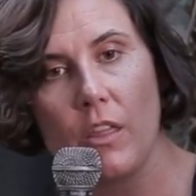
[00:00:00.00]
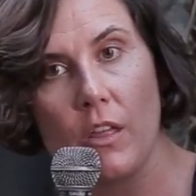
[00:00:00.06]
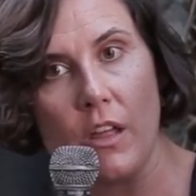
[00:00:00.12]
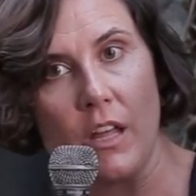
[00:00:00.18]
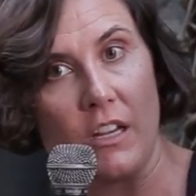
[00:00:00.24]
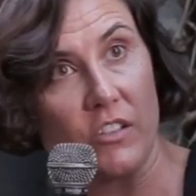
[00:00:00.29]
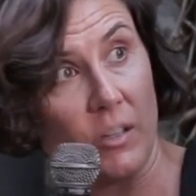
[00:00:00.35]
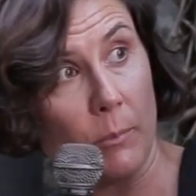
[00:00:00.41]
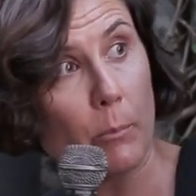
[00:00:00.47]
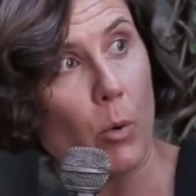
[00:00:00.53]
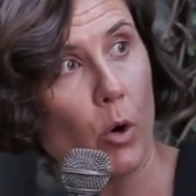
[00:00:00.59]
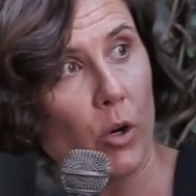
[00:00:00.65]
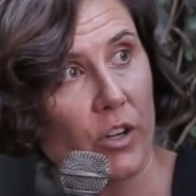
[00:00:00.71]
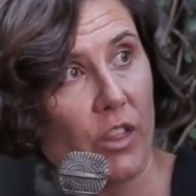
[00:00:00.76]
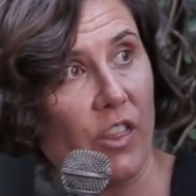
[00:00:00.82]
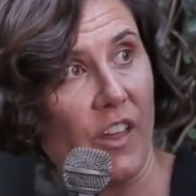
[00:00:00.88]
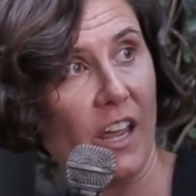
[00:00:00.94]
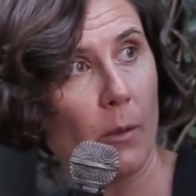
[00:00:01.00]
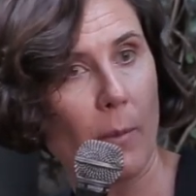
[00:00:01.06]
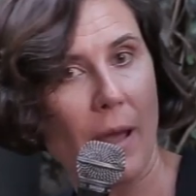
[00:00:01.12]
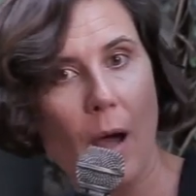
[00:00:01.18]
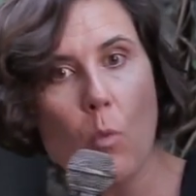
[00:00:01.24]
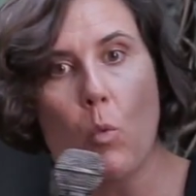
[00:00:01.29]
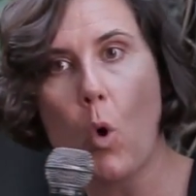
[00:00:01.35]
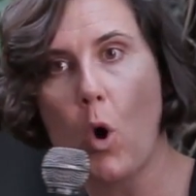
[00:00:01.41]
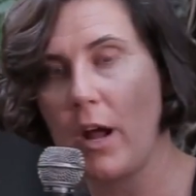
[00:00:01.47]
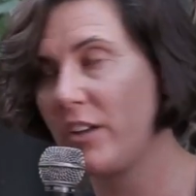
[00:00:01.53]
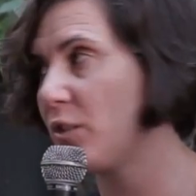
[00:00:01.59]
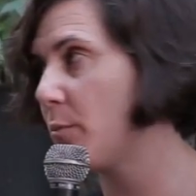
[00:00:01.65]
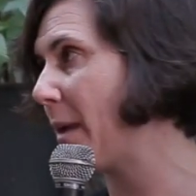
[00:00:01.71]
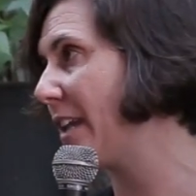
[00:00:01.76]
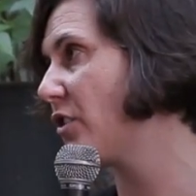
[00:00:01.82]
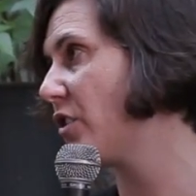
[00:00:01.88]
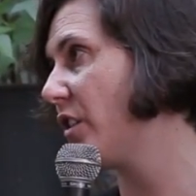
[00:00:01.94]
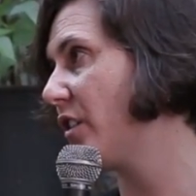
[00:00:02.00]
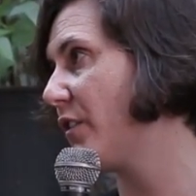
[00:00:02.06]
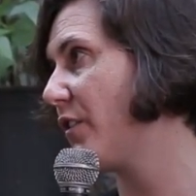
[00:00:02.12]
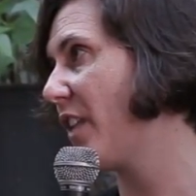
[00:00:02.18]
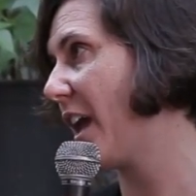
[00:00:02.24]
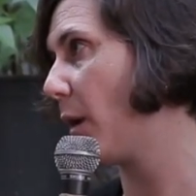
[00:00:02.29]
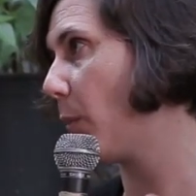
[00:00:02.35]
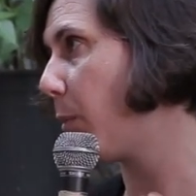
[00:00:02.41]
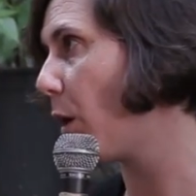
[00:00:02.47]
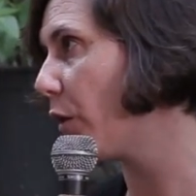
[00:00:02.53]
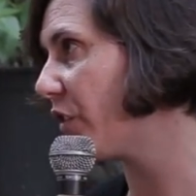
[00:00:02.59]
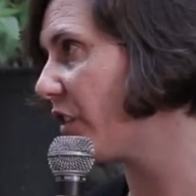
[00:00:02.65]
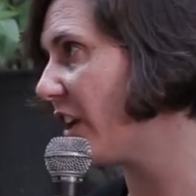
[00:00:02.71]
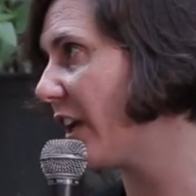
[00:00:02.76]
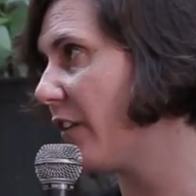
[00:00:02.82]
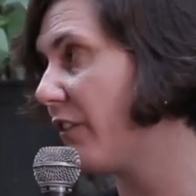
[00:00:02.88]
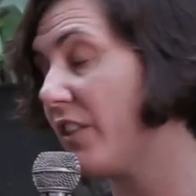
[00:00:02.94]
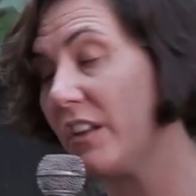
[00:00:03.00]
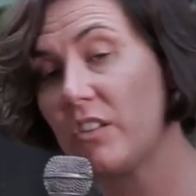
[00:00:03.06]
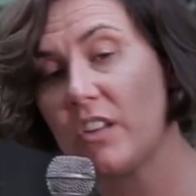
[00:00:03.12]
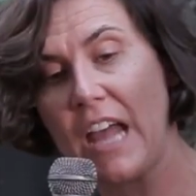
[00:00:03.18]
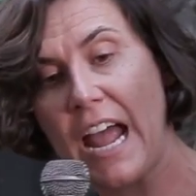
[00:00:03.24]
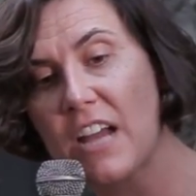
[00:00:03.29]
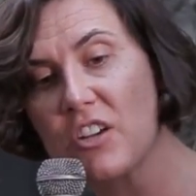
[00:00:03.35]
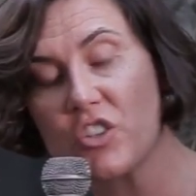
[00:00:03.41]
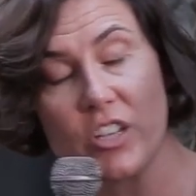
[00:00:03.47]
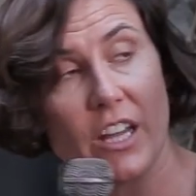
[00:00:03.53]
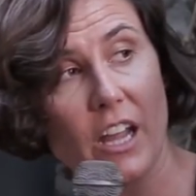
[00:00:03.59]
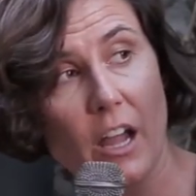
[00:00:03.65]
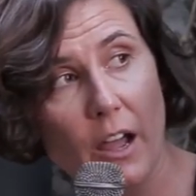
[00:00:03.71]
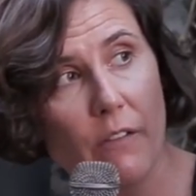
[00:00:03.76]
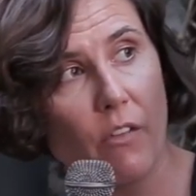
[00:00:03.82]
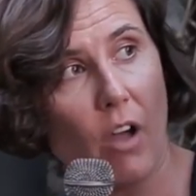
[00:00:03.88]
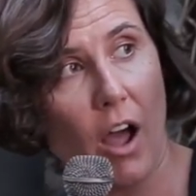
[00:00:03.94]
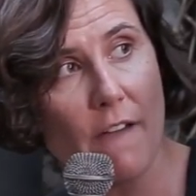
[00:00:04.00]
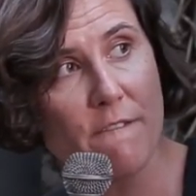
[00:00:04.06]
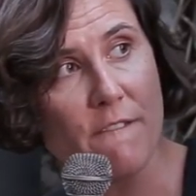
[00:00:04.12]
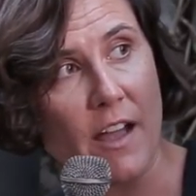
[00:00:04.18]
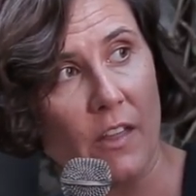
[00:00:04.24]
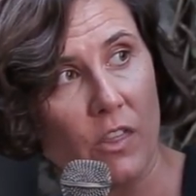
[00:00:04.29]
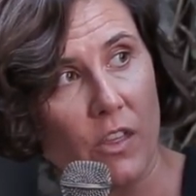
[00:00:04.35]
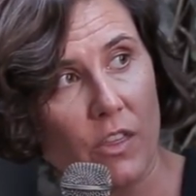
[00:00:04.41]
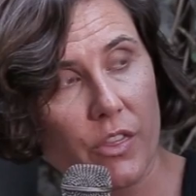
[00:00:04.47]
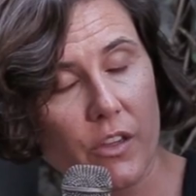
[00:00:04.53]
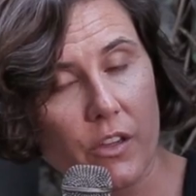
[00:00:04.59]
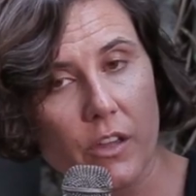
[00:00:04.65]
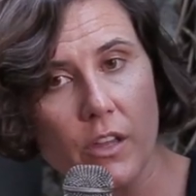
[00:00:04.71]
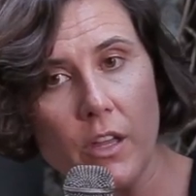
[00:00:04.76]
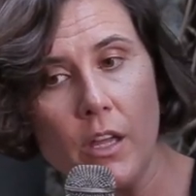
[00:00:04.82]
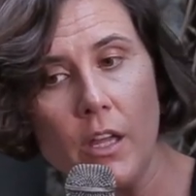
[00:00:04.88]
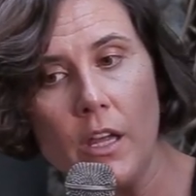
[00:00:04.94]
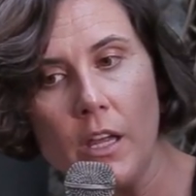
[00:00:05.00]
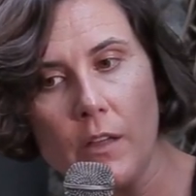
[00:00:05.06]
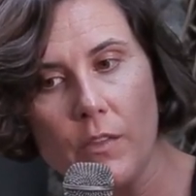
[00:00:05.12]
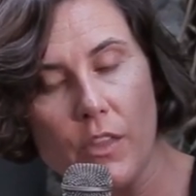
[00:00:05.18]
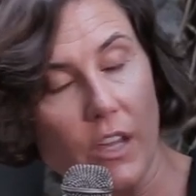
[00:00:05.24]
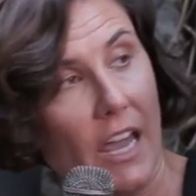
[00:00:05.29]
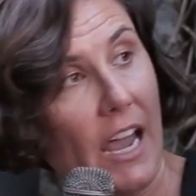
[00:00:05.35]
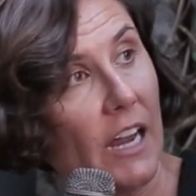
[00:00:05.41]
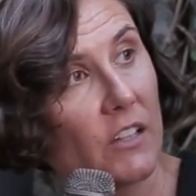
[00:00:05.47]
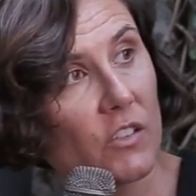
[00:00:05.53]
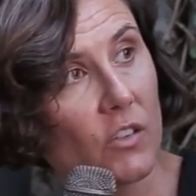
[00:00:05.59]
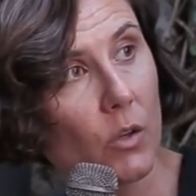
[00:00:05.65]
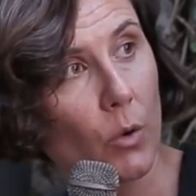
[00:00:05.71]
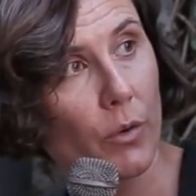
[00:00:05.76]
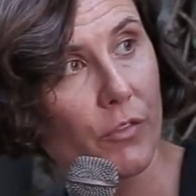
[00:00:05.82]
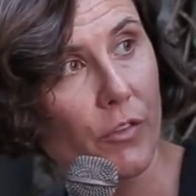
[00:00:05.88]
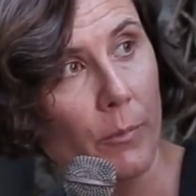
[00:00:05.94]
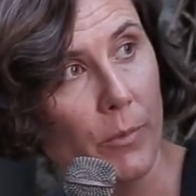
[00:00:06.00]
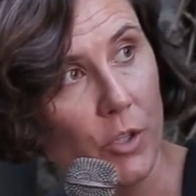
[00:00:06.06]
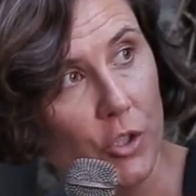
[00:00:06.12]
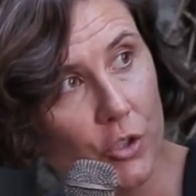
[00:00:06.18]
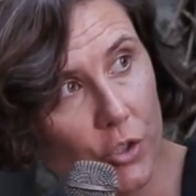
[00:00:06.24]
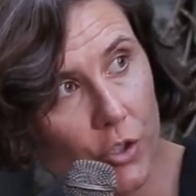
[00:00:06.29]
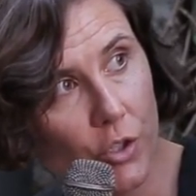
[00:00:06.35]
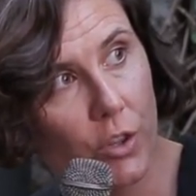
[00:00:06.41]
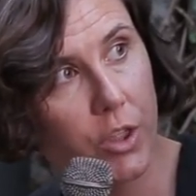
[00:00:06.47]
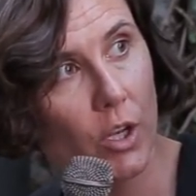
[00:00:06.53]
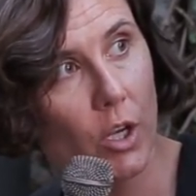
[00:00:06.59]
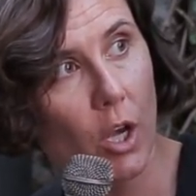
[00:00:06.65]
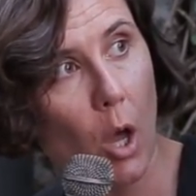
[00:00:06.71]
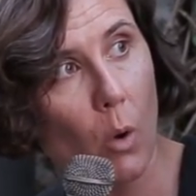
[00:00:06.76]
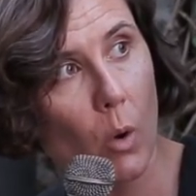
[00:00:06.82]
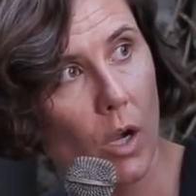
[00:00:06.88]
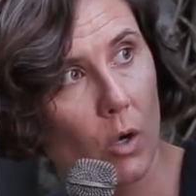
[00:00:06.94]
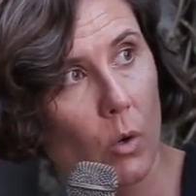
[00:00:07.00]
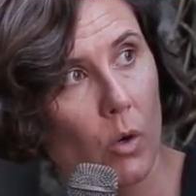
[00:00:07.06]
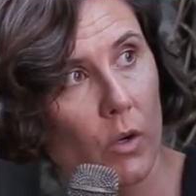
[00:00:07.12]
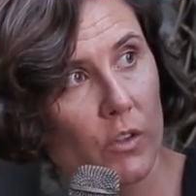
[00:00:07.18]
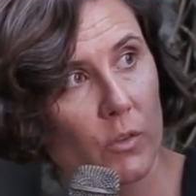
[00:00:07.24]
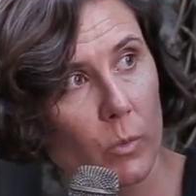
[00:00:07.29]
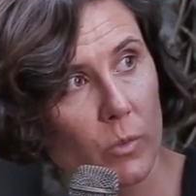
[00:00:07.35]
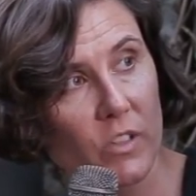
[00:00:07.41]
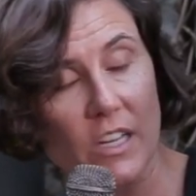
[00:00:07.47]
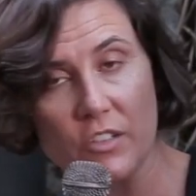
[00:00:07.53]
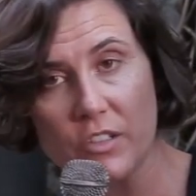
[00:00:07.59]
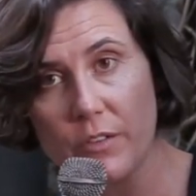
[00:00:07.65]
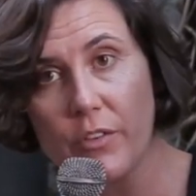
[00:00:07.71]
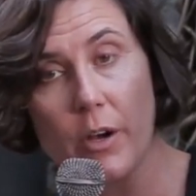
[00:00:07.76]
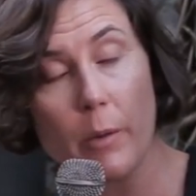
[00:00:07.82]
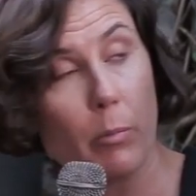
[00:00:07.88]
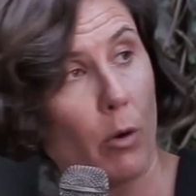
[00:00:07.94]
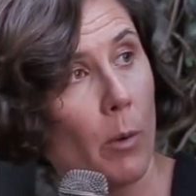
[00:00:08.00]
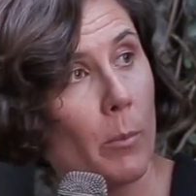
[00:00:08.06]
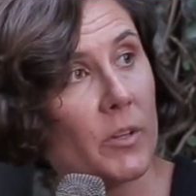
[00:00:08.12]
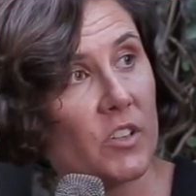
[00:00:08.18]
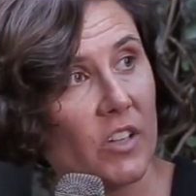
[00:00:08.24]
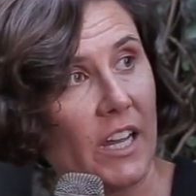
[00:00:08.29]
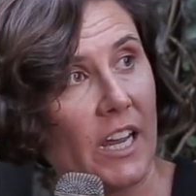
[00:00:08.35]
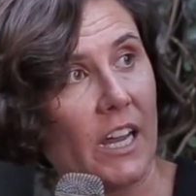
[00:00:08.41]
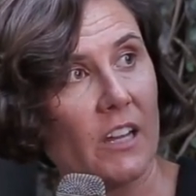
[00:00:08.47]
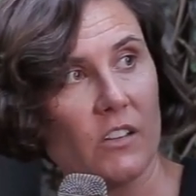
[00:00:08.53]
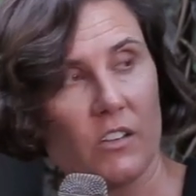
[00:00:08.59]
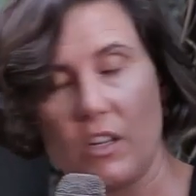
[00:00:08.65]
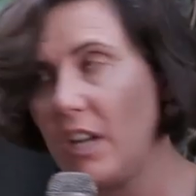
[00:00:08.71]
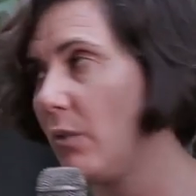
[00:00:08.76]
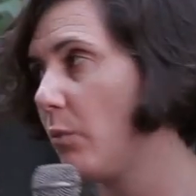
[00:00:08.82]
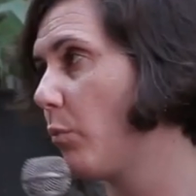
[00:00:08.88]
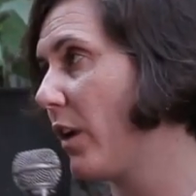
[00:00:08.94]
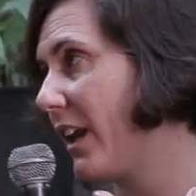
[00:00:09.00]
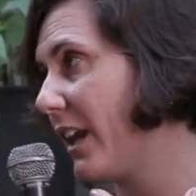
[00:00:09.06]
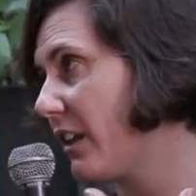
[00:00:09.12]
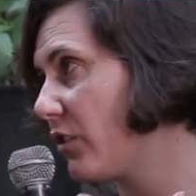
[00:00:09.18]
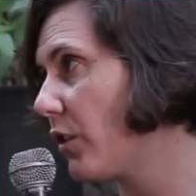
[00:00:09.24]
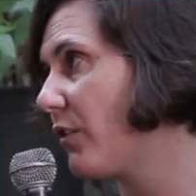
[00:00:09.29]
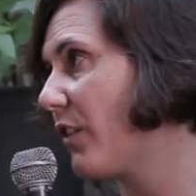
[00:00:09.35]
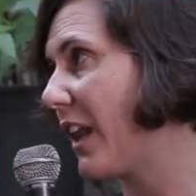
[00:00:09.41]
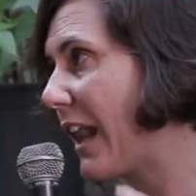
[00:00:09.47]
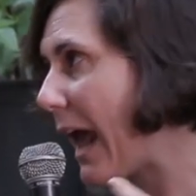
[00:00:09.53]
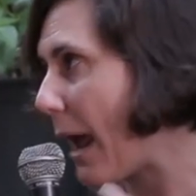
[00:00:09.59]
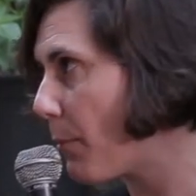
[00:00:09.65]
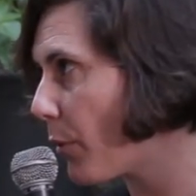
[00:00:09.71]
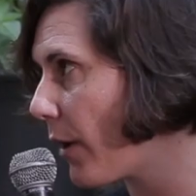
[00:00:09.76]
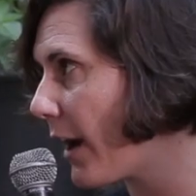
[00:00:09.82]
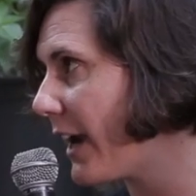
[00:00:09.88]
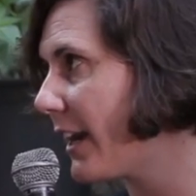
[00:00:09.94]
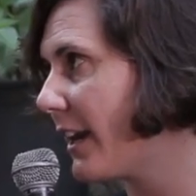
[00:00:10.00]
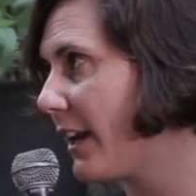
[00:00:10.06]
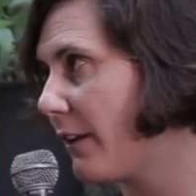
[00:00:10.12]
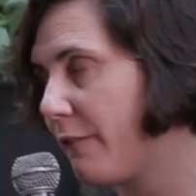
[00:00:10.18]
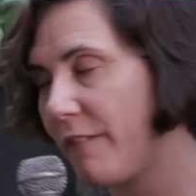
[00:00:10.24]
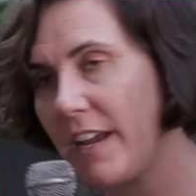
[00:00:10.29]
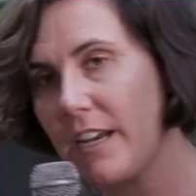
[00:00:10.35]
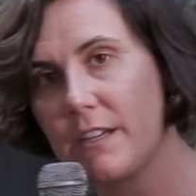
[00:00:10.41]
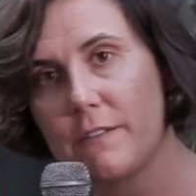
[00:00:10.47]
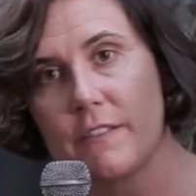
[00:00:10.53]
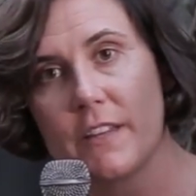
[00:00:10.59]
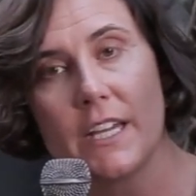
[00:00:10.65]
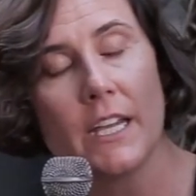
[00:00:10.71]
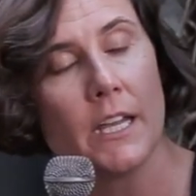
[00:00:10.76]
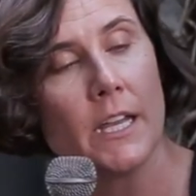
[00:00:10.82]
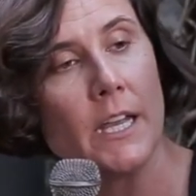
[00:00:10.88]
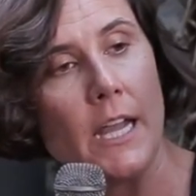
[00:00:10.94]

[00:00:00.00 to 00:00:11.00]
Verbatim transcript: it's important to think about what dimensions of that are positive. There's actually, I, I found that the, the case law from the lower courts was actually very promising. It really sort of elaborated it effectively.